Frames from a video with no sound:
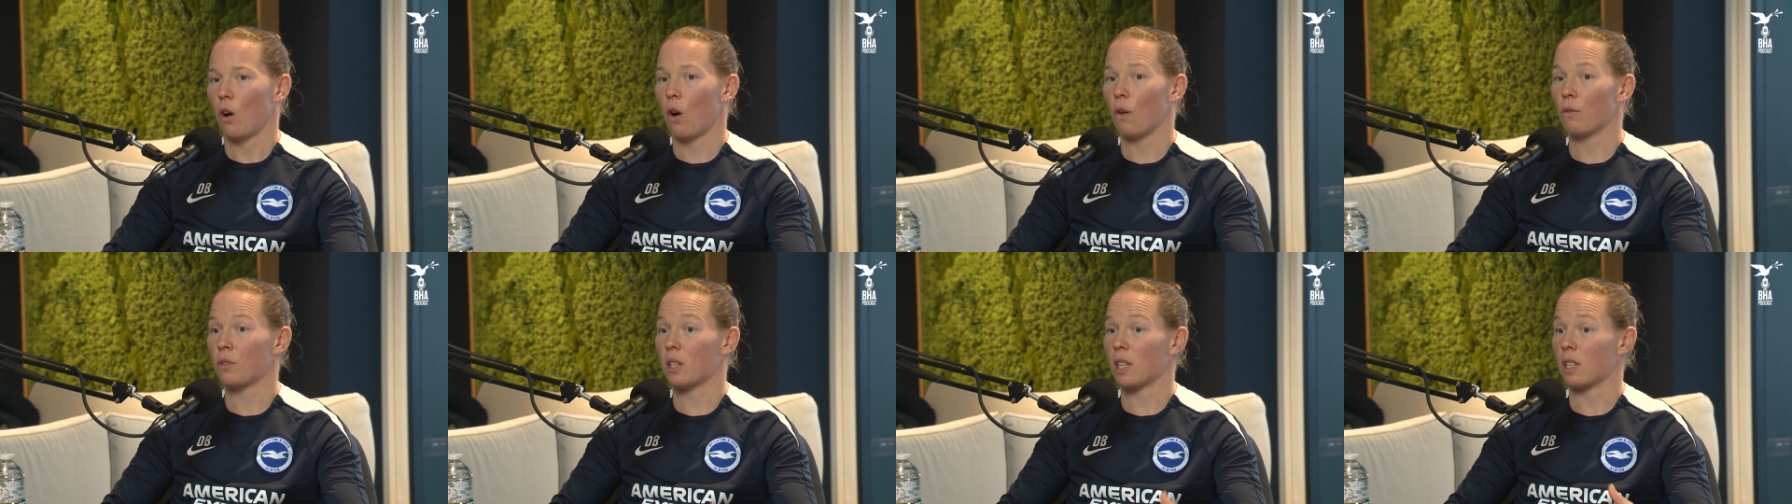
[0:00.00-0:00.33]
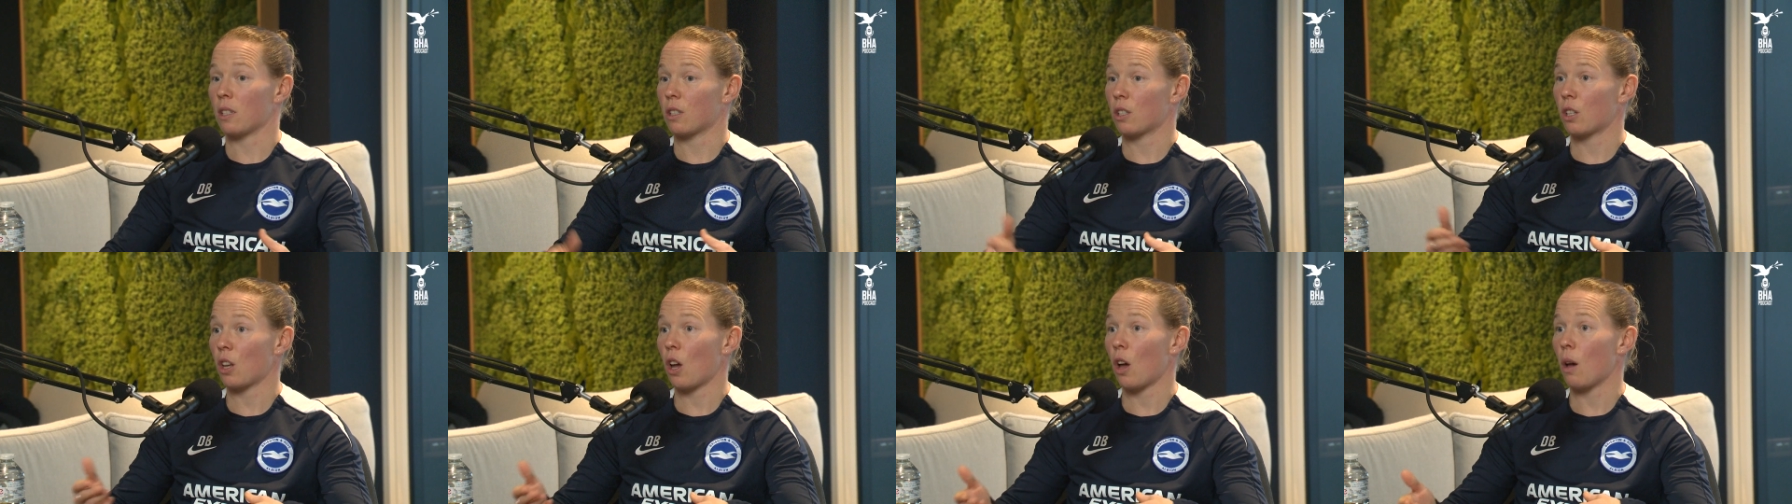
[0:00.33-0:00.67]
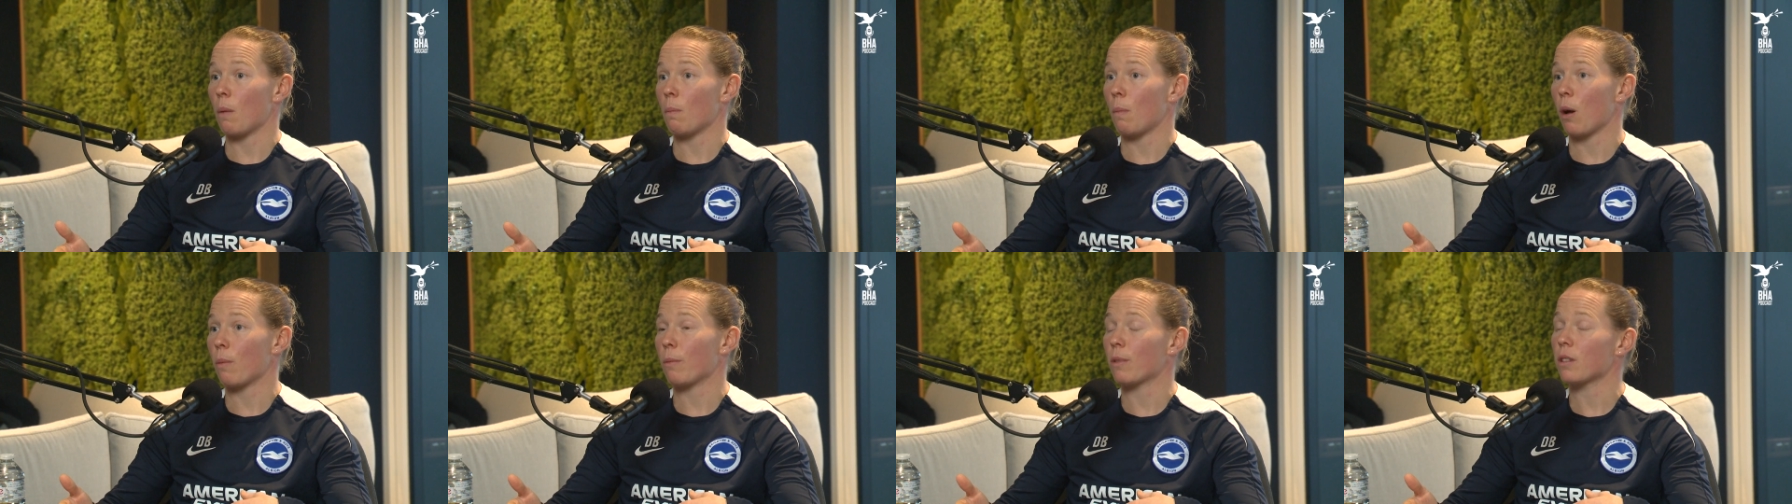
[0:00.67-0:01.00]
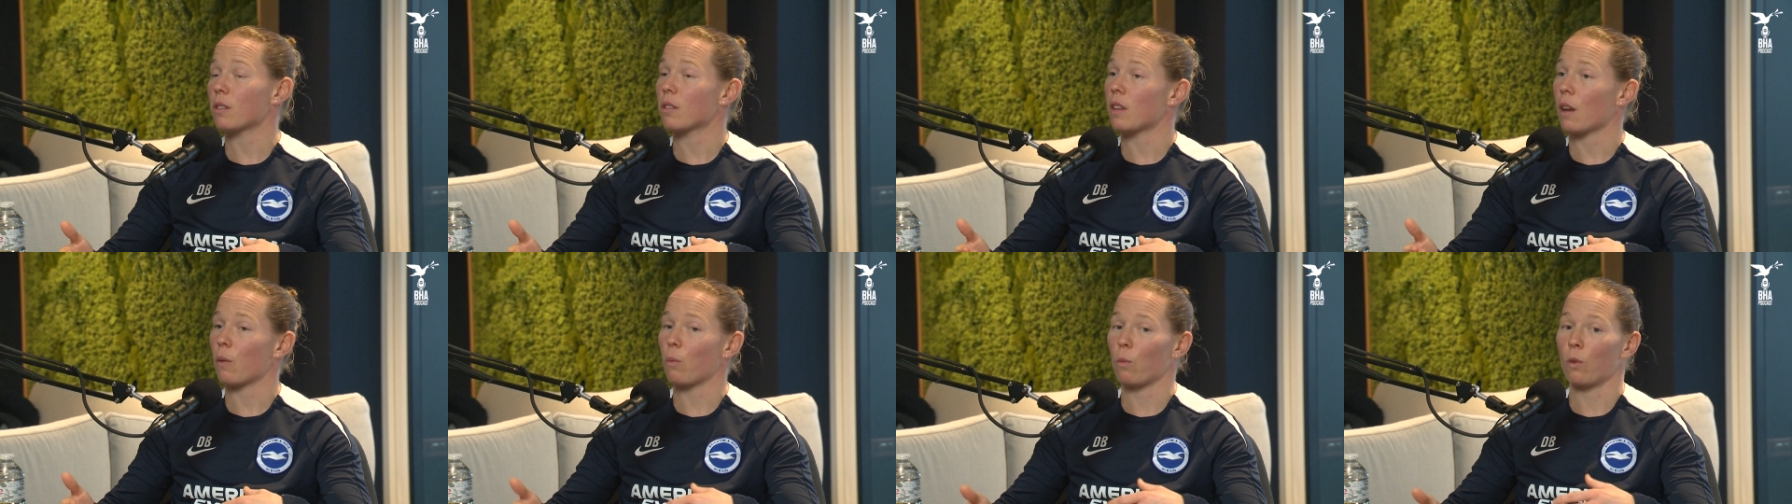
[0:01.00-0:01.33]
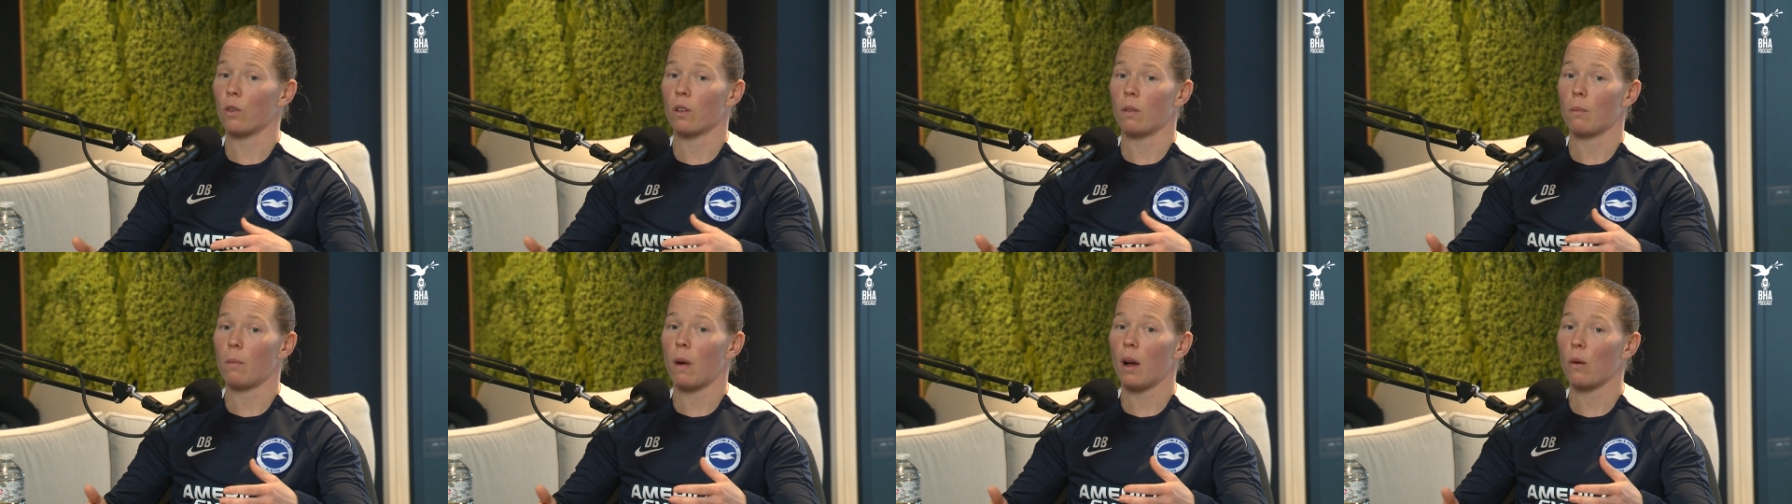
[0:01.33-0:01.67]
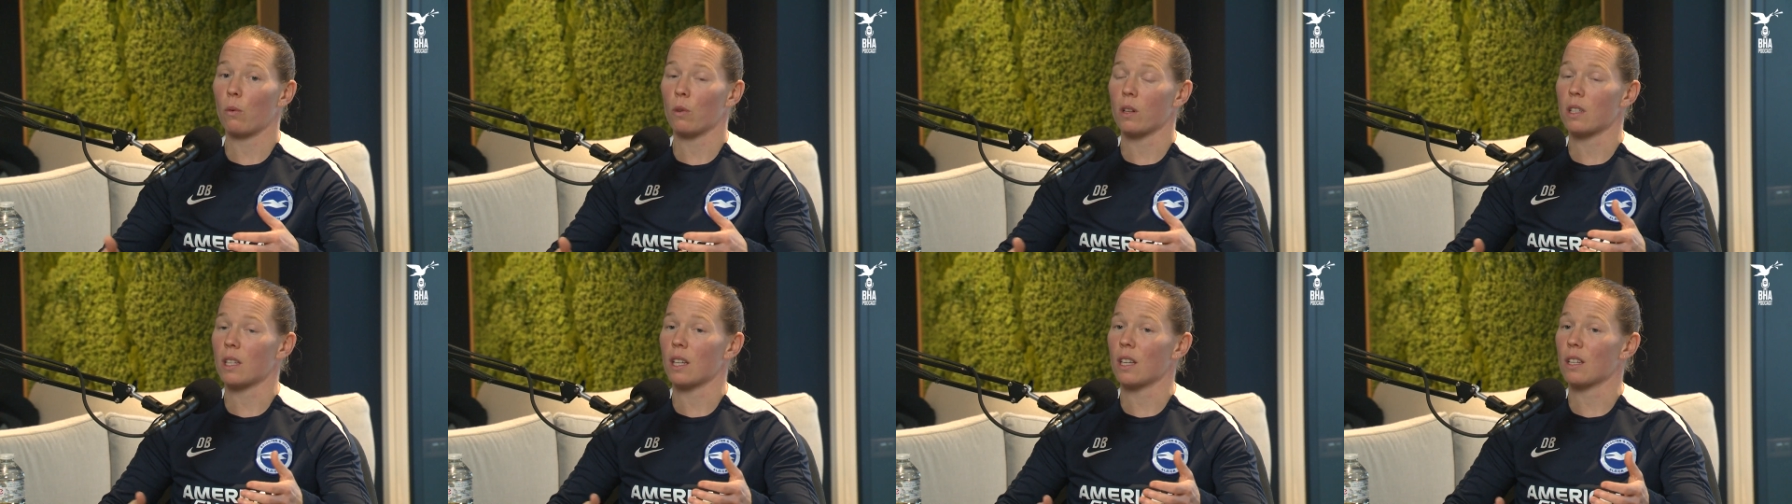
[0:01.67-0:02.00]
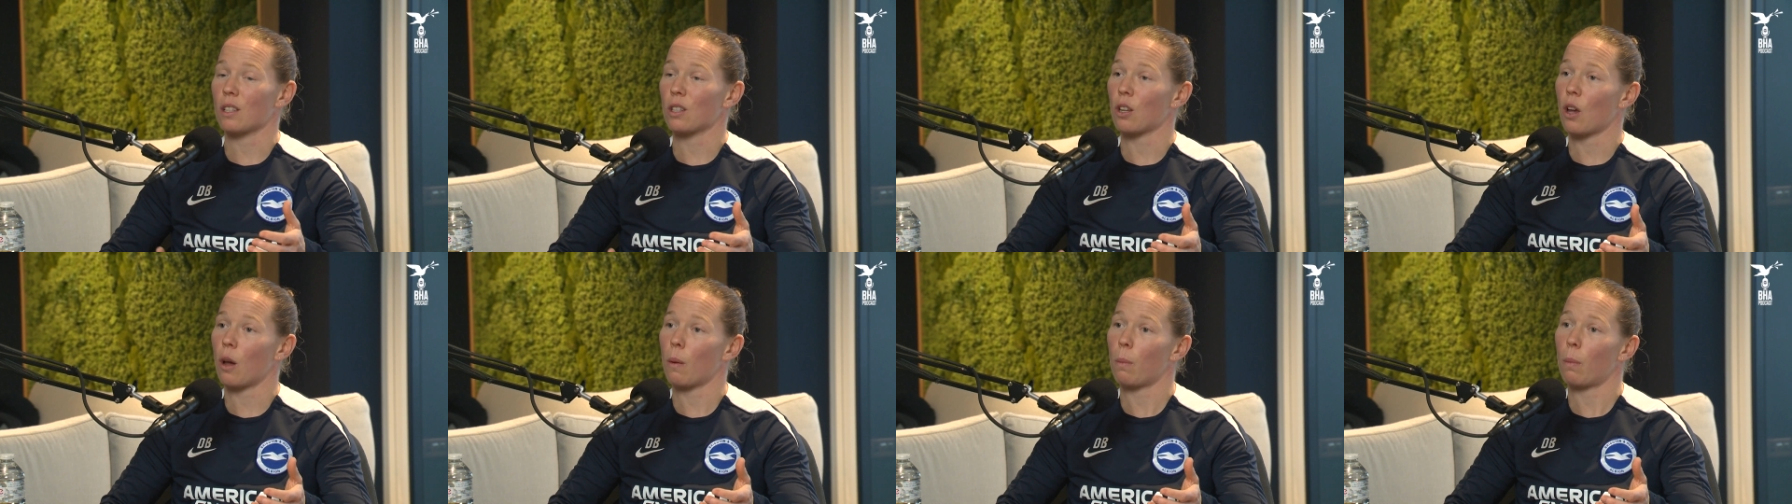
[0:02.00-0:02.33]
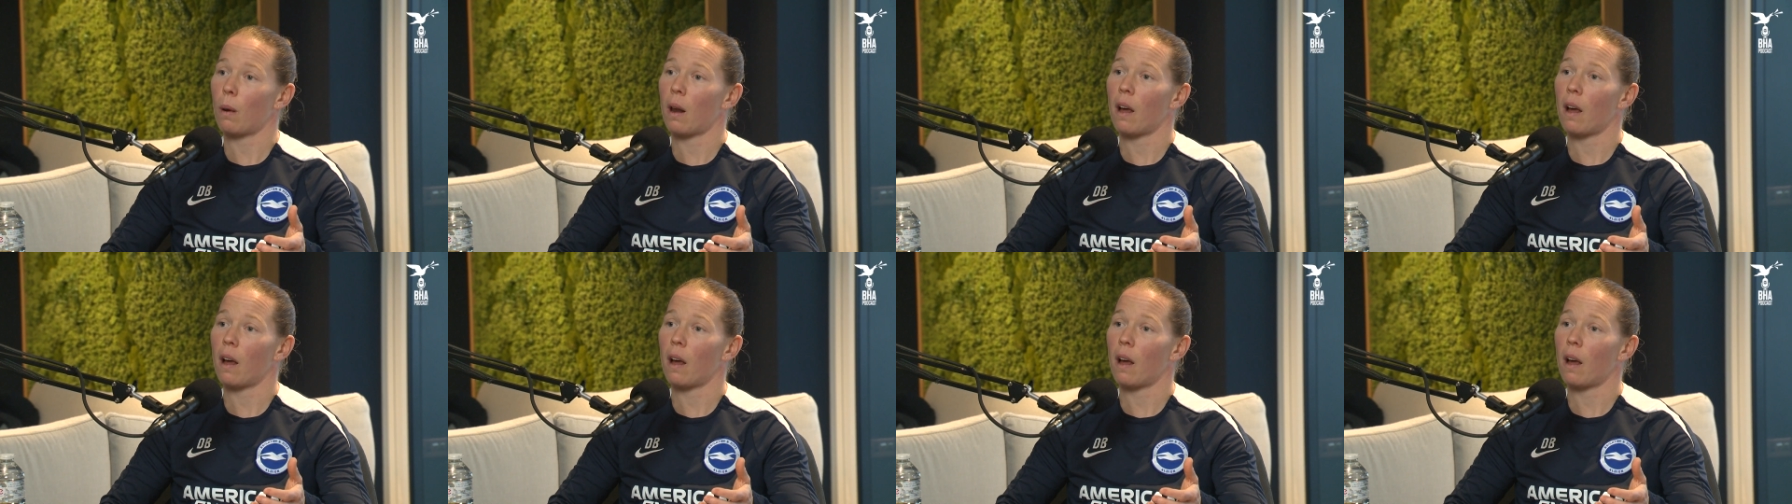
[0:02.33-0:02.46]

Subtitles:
Obviously in certain moments they might want to see a certain